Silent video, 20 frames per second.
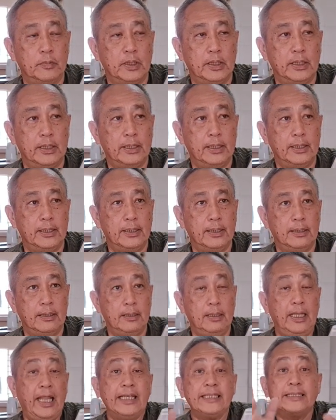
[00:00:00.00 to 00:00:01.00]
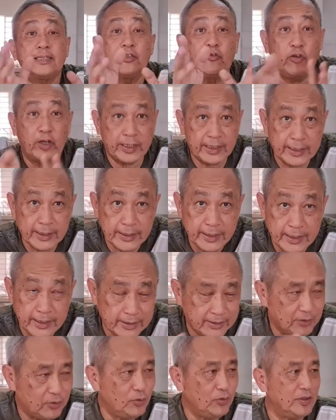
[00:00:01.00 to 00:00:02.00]
less
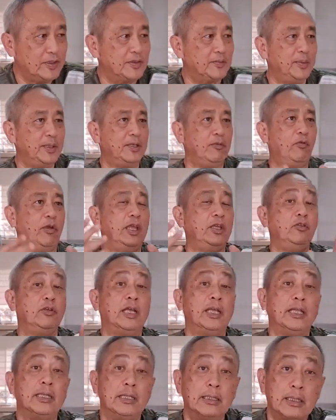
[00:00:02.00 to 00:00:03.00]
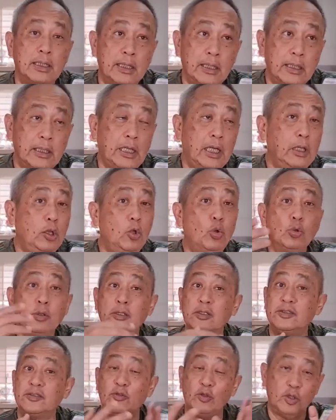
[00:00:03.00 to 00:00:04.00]
threatening, so to speak, where you can
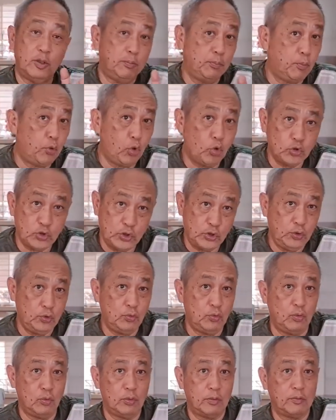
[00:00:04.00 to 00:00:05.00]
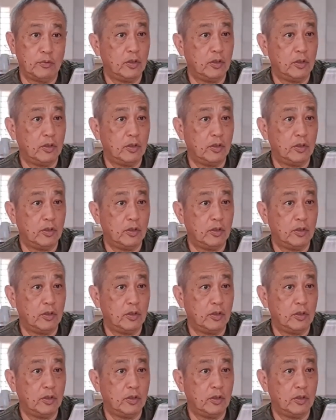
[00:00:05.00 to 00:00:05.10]
locals will approach you,